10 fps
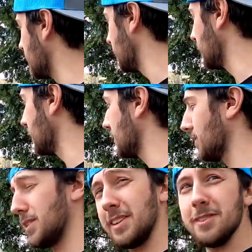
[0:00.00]
I mean, we
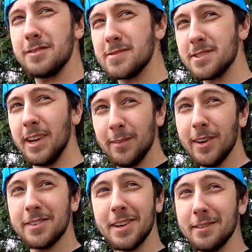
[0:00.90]
can do some
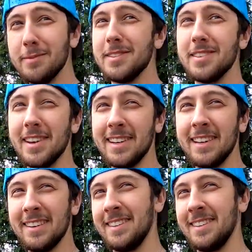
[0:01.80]
slow-mo stuff. It'd be sick.